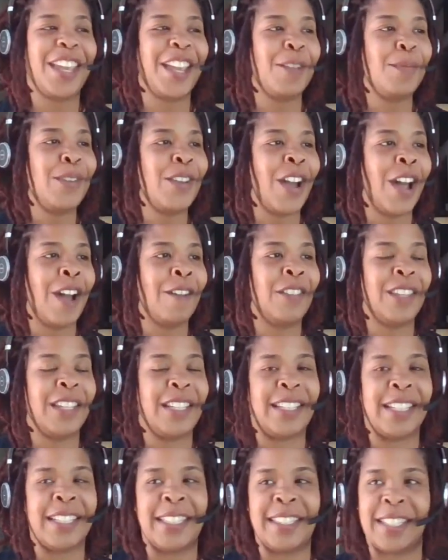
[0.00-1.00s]
be off in the
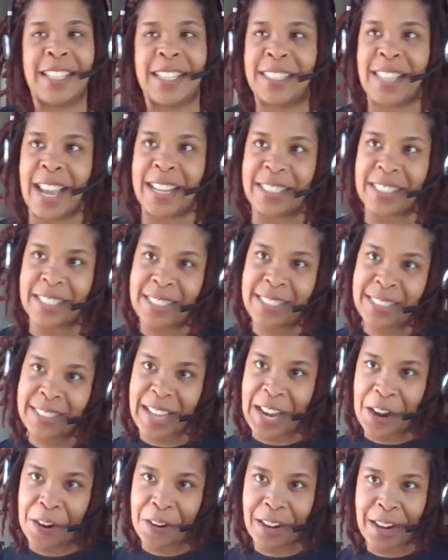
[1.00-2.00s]
distance, like just
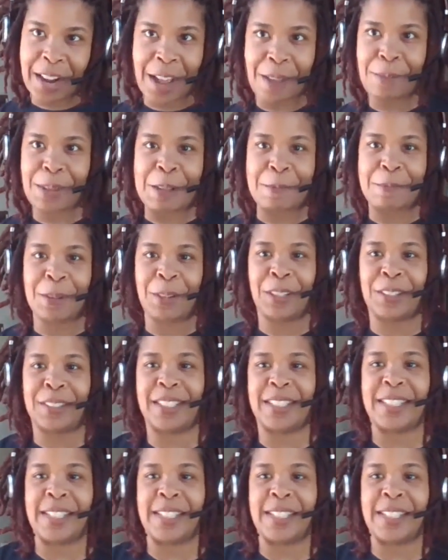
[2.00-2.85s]
staring at people and then